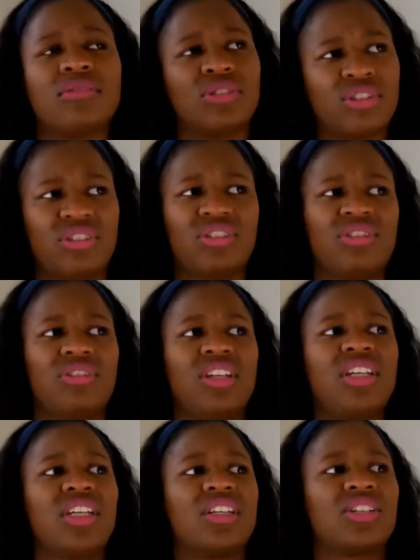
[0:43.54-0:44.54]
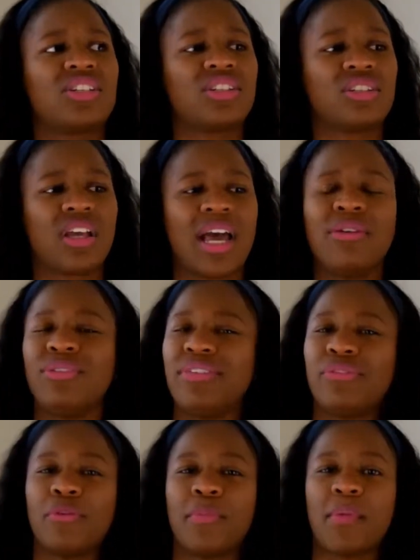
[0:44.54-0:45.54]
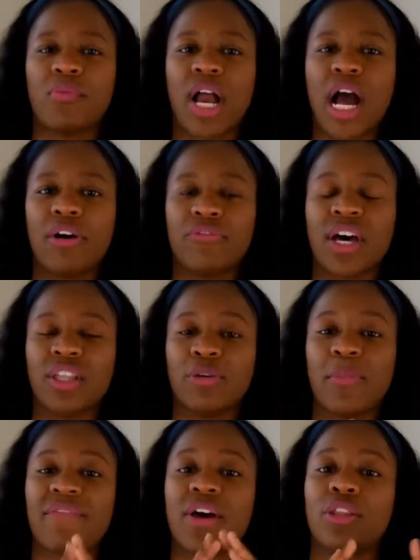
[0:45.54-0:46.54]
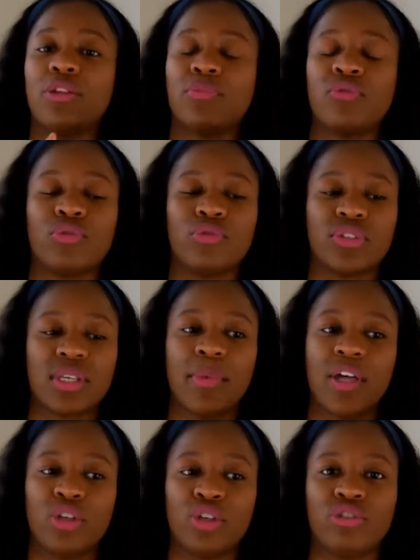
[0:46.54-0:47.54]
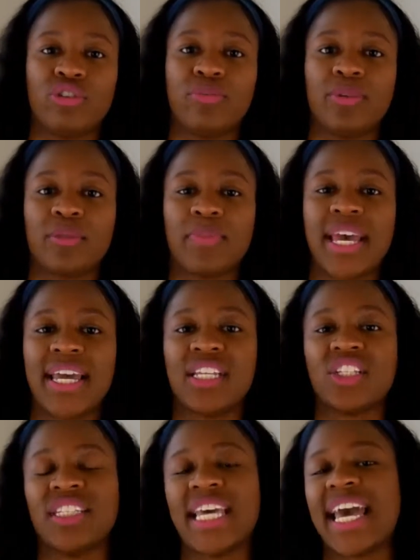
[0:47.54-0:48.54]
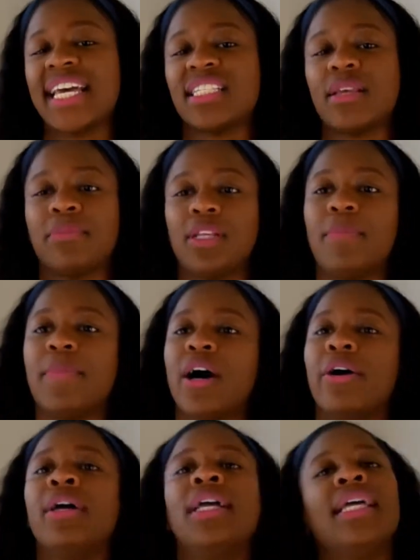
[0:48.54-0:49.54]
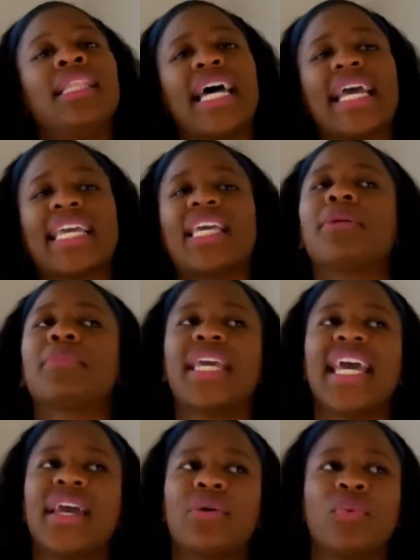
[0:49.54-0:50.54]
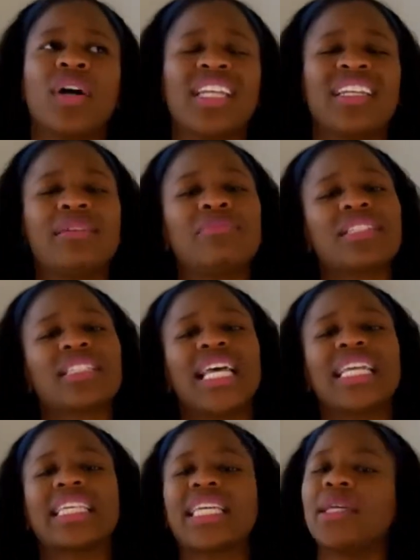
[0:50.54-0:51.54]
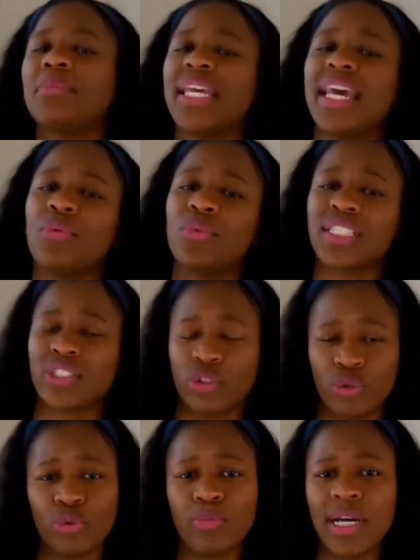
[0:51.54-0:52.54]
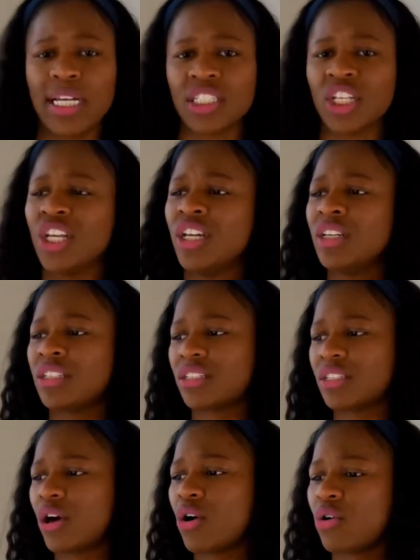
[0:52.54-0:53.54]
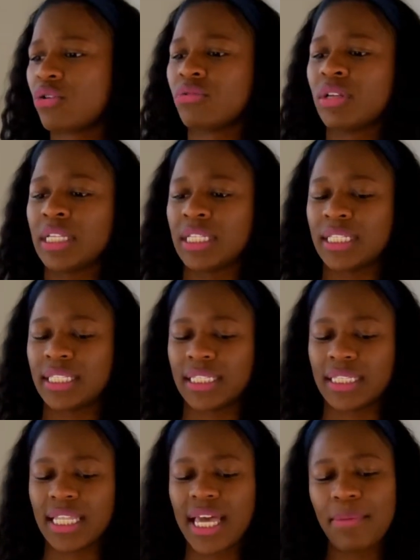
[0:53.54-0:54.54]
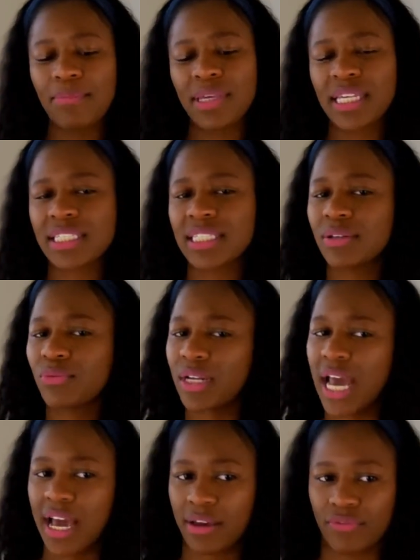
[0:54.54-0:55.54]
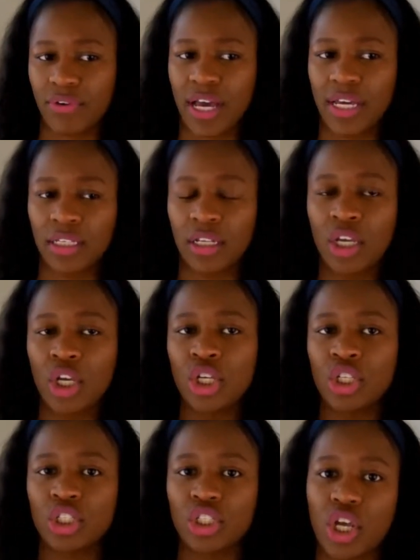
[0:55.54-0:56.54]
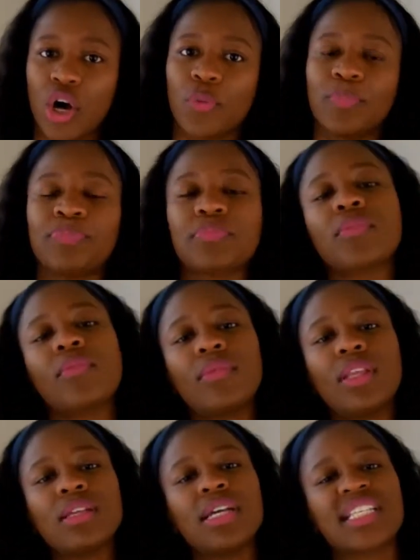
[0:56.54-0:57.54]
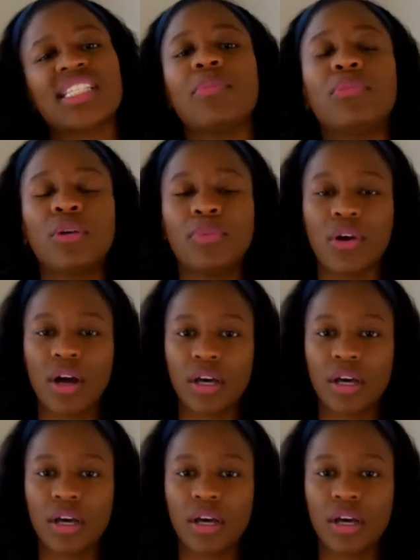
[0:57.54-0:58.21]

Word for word: sheesh, I don't even remember how I found them. I found them through some other YouTuber's page, and they had something about that Kim K one, and I'm just like, the Kim K one's too much, so let me see what I could find. So I stumbled